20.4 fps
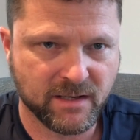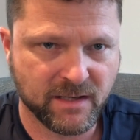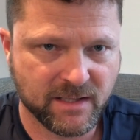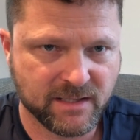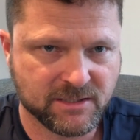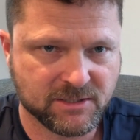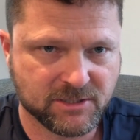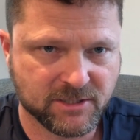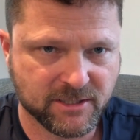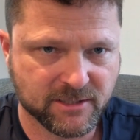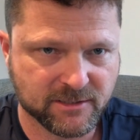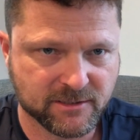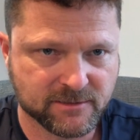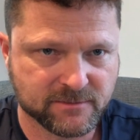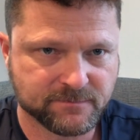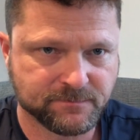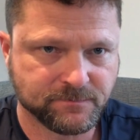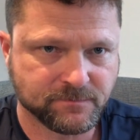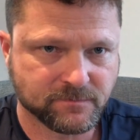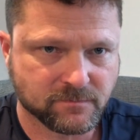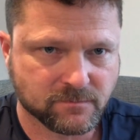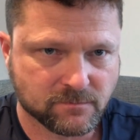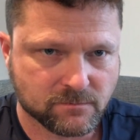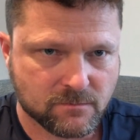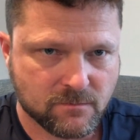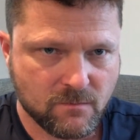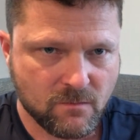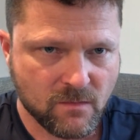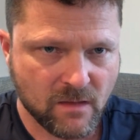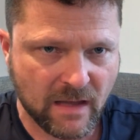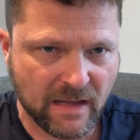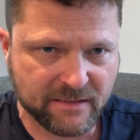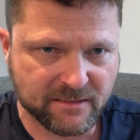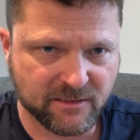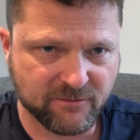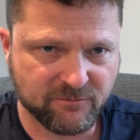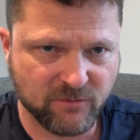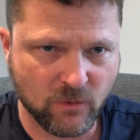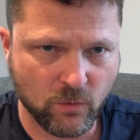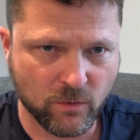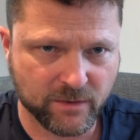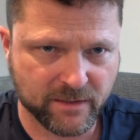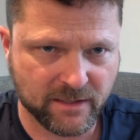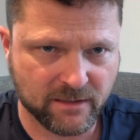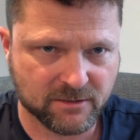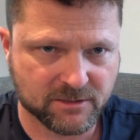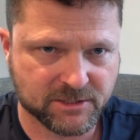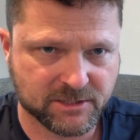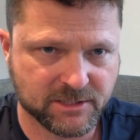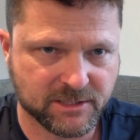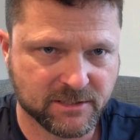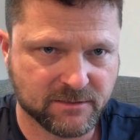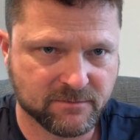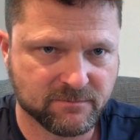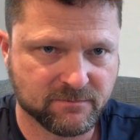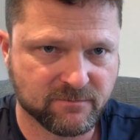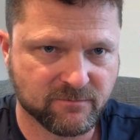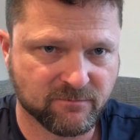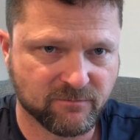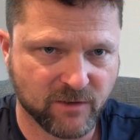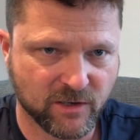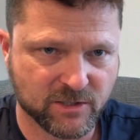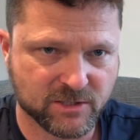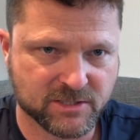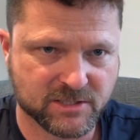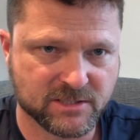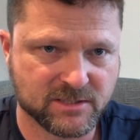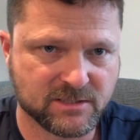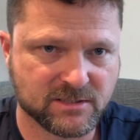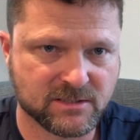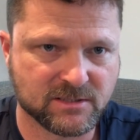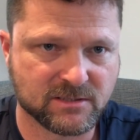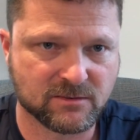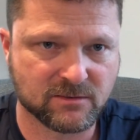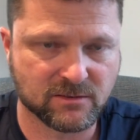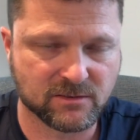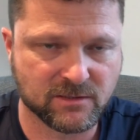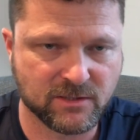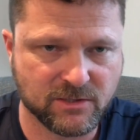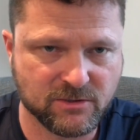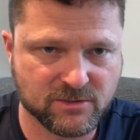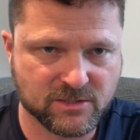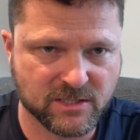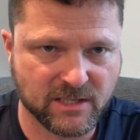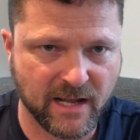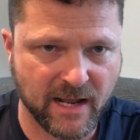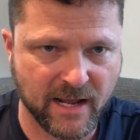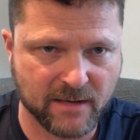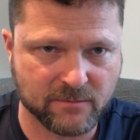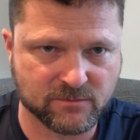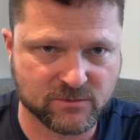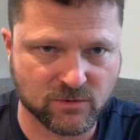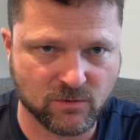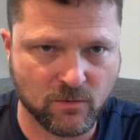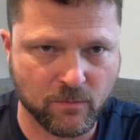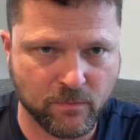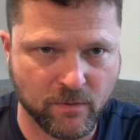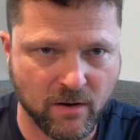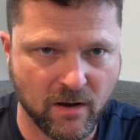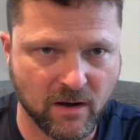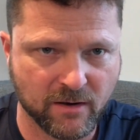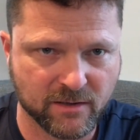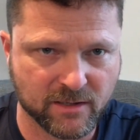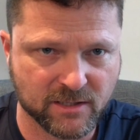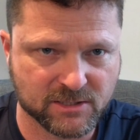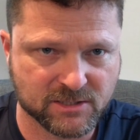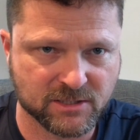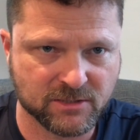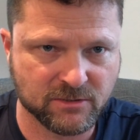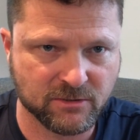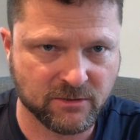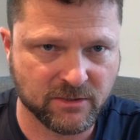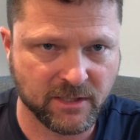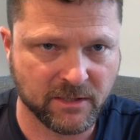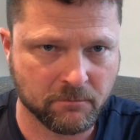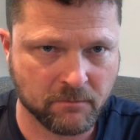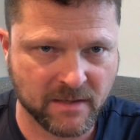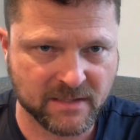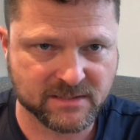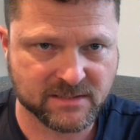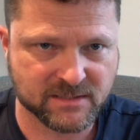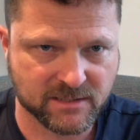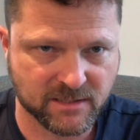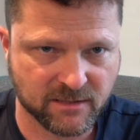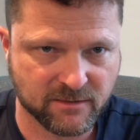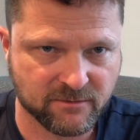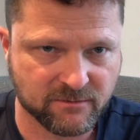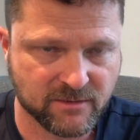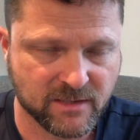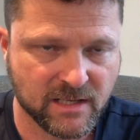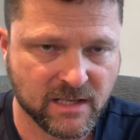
each year at the Ford dealership versus using Amsoil products and doing it myself.